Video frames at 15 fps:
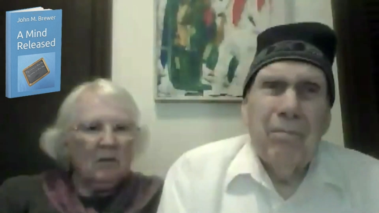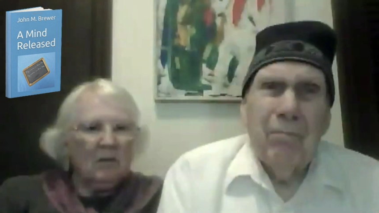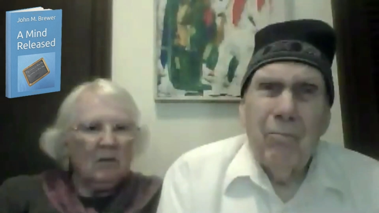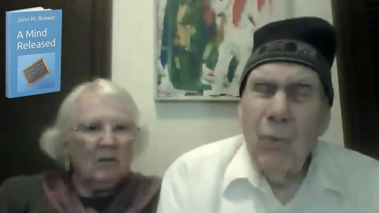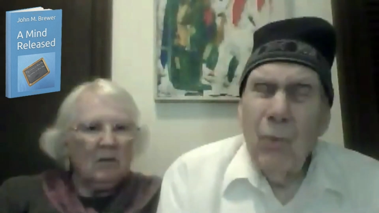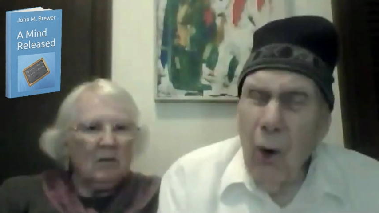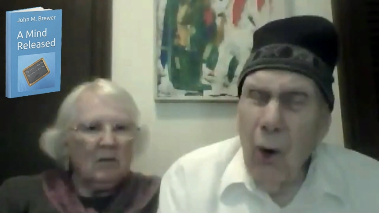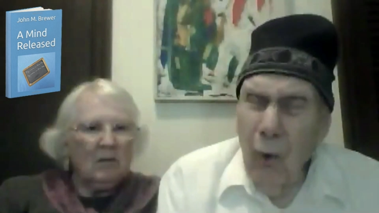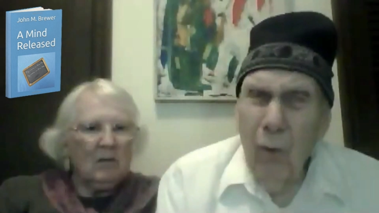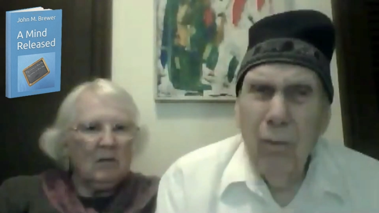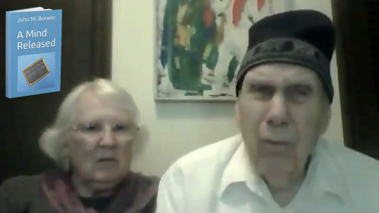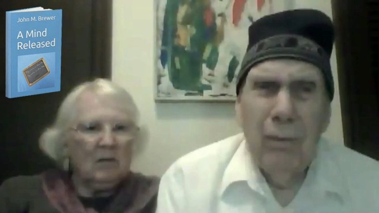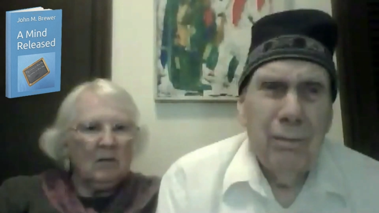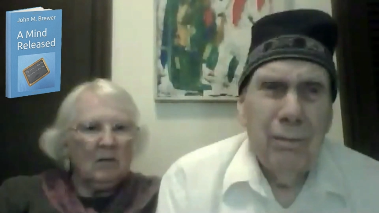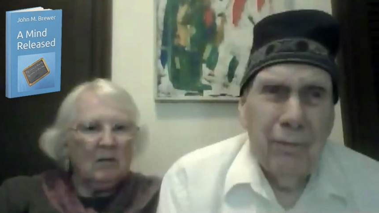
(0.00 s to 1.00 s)
Speaker 1: no.
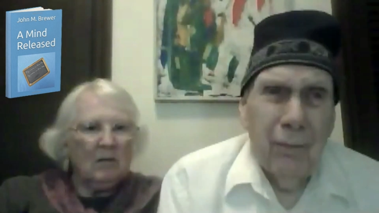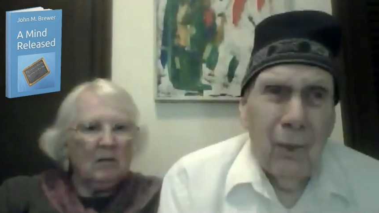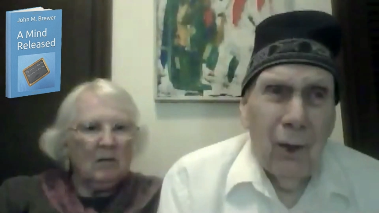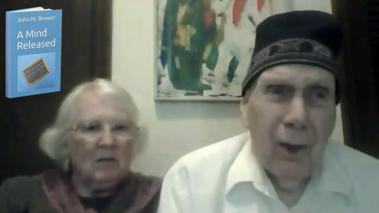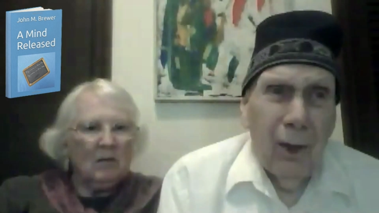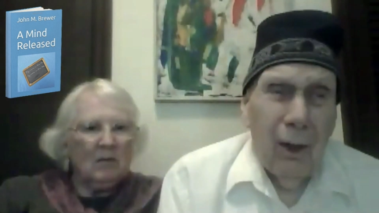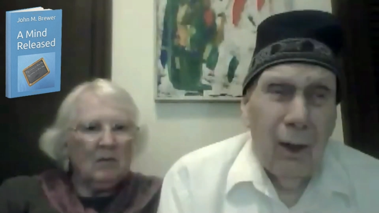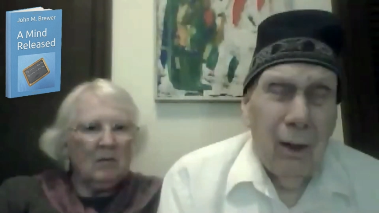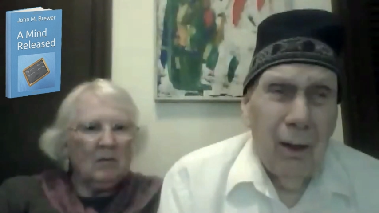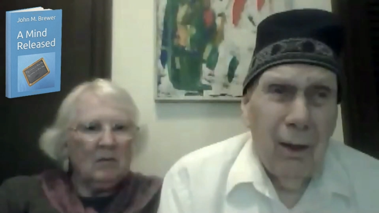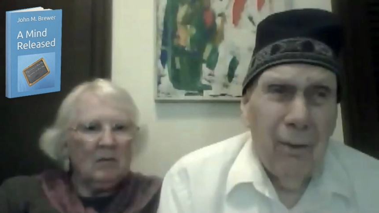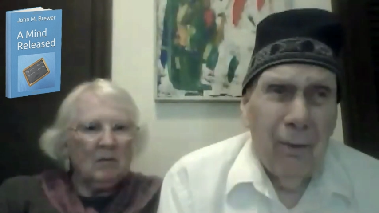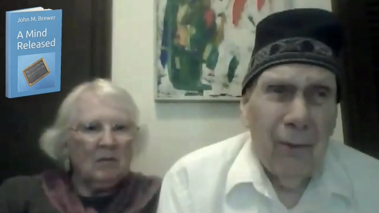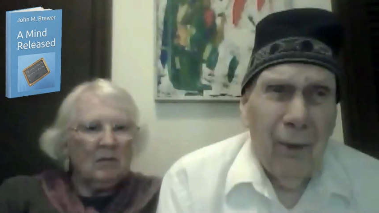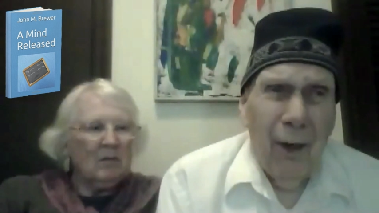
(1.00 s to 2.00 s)

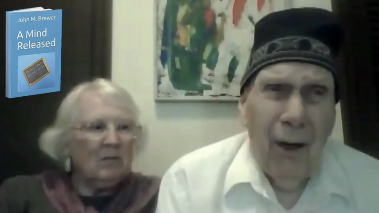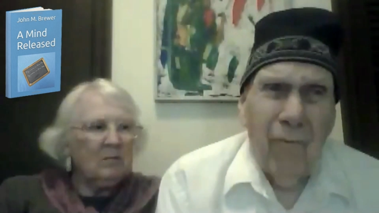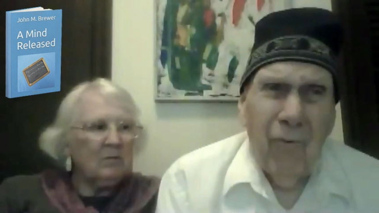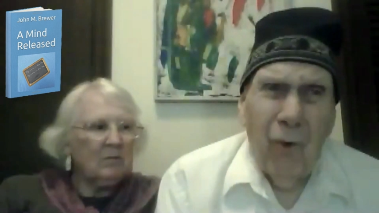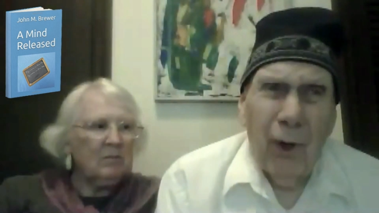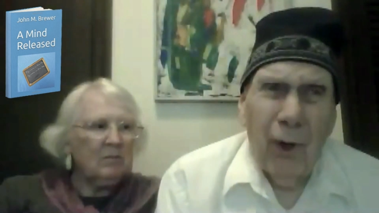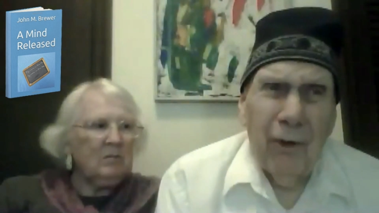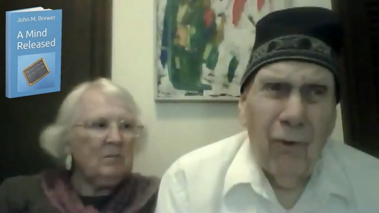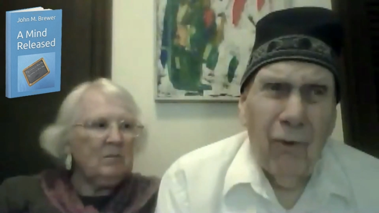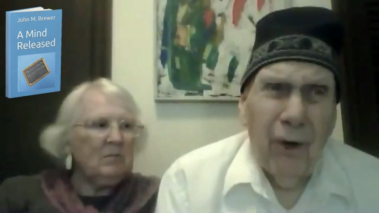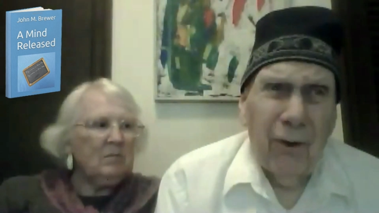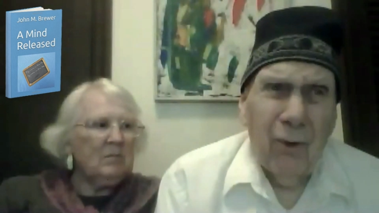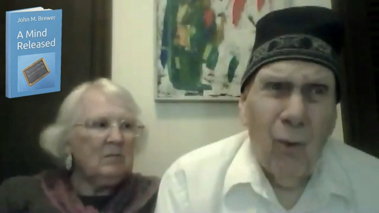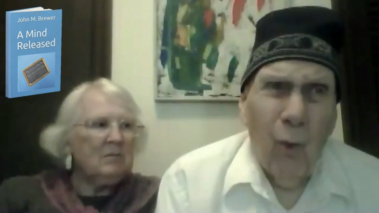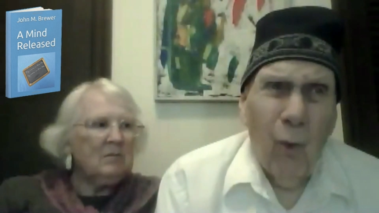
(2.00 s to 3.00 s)
Uh, I've only
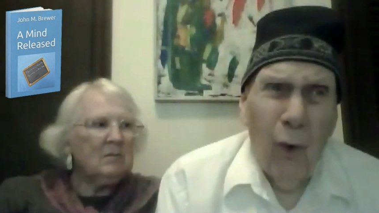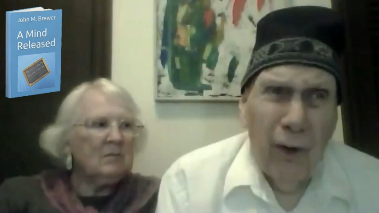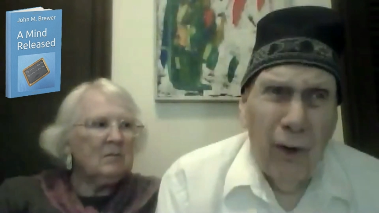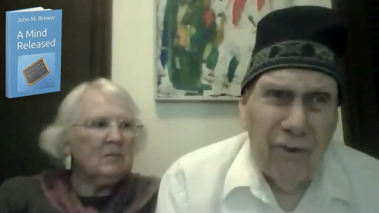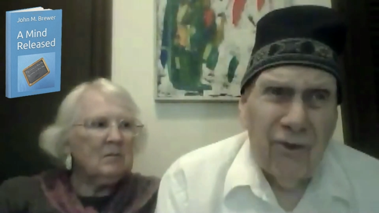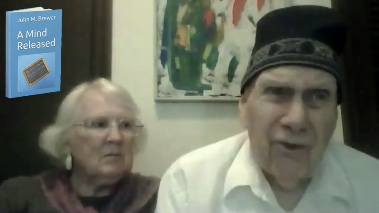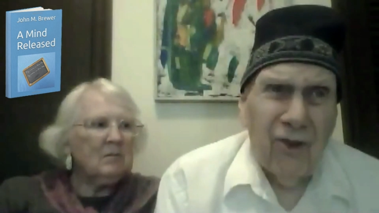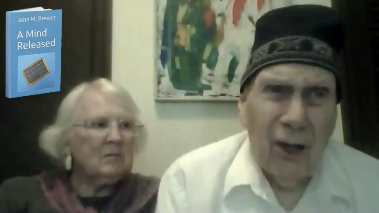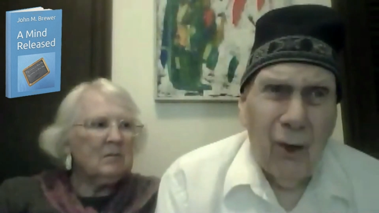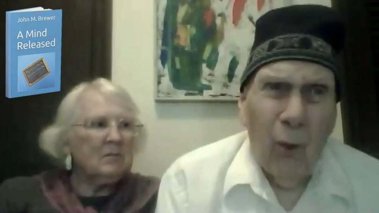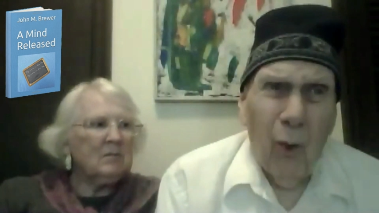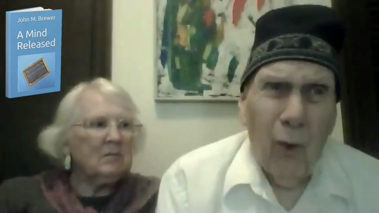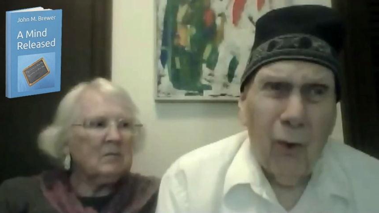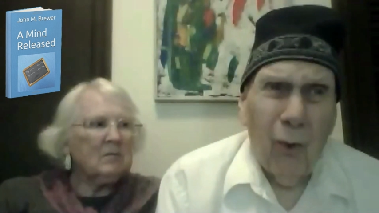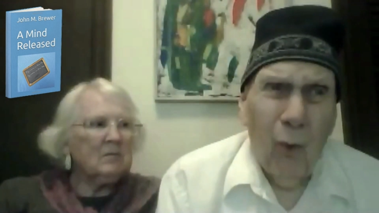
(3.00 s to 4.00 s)
written one
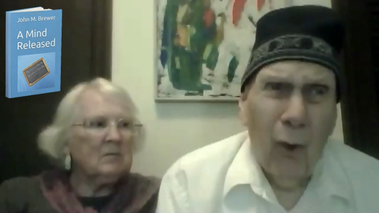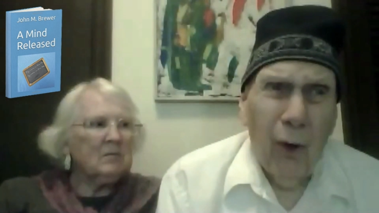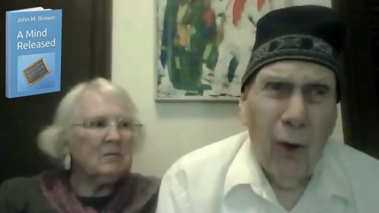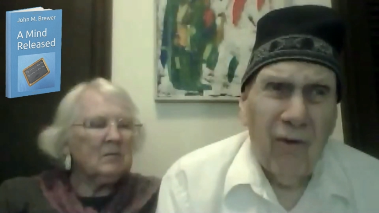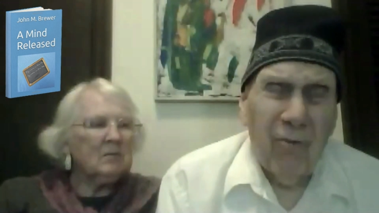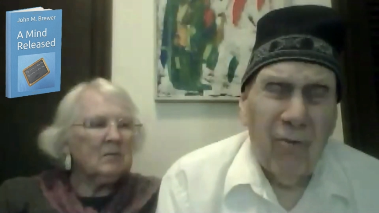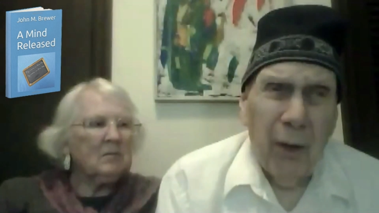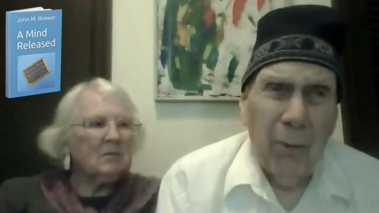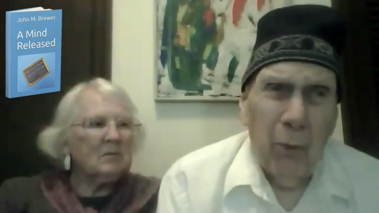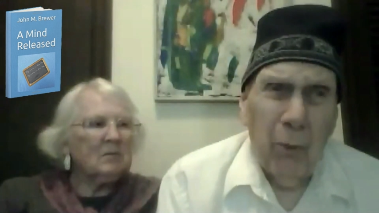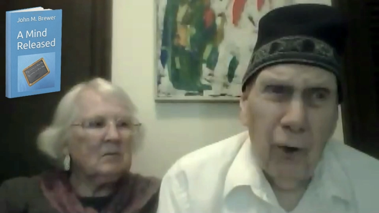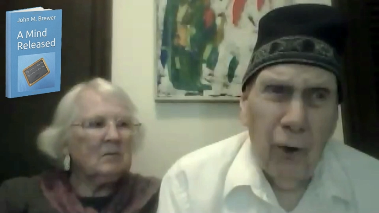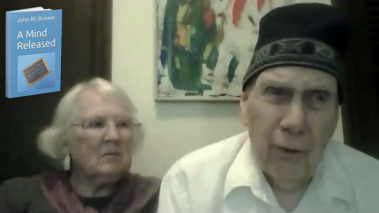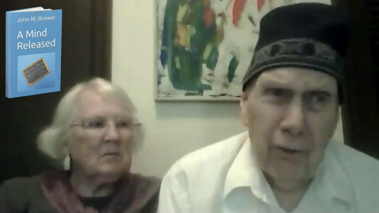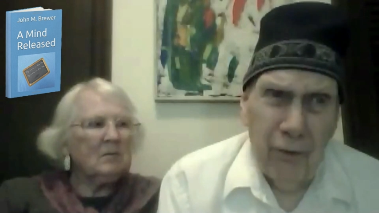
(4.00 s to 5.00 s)
sequel to one of my
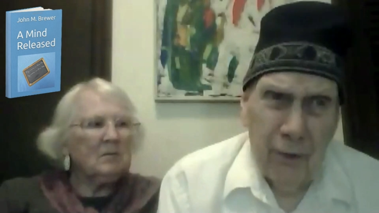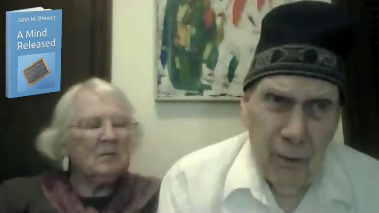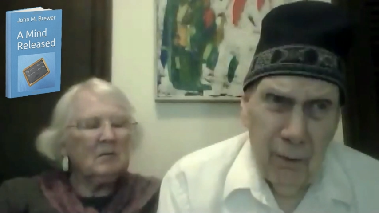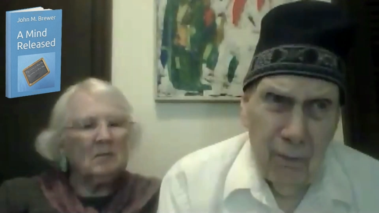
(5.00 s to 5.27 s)
books.